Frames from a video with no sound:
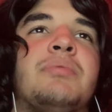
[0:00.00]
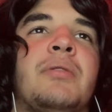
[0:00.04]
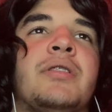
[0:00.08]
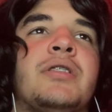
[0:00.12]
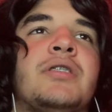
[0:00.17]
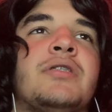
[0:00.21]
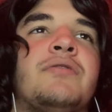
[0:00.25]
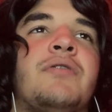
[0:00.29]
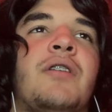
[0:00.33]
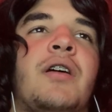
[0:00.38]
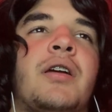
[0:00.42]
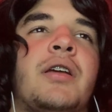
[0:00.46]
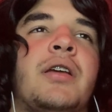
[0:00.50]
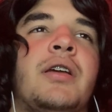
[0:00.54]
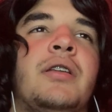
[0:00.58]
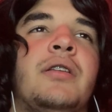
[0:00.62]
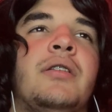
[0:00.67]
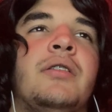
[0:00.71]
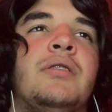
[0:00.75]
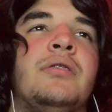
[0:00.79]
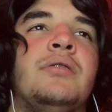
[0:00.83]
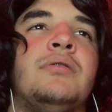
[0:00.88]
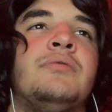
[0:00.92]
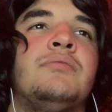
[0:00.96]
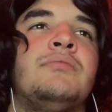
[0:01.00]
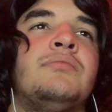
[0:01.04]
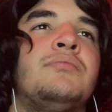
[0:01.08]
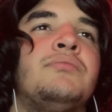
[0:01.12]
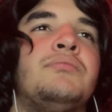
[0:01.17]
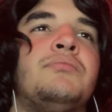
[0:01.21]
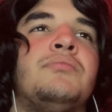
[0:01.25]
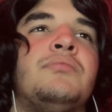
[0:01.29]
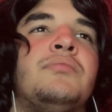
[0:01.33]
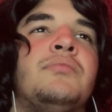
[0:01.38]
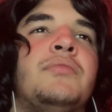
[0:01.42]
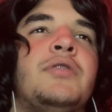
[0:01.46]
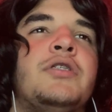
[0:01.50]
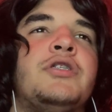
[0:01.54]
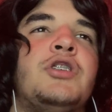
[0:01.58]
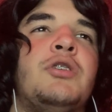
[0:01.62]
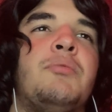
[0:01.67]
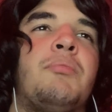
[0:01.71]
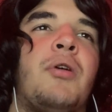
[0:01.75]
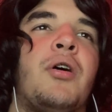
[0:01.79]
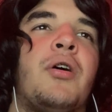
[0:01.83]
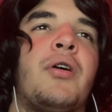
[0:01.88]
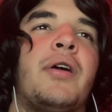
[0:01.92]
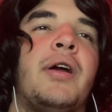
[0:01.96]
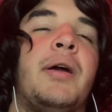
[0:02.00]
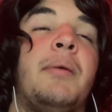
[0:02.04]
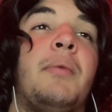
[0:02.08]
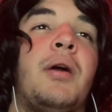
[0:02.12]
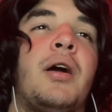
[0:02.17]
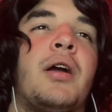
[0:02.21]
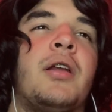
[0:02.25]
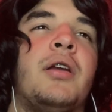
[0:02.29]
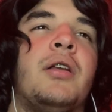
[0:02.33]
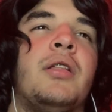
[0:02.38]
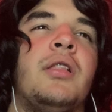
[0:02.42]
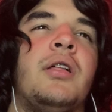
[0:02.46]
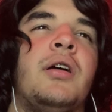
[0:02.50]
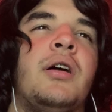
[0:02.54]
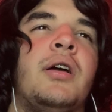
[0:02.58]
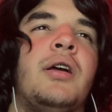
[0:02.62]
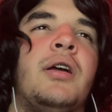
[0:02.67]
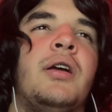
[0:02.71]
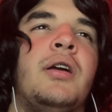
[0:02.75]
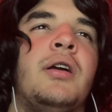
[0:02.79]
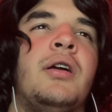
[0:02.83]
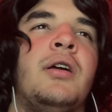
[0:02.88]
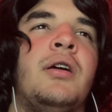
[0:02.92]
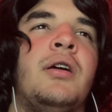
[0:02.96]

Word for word: about this fucking this new program. I'm not gonna lie.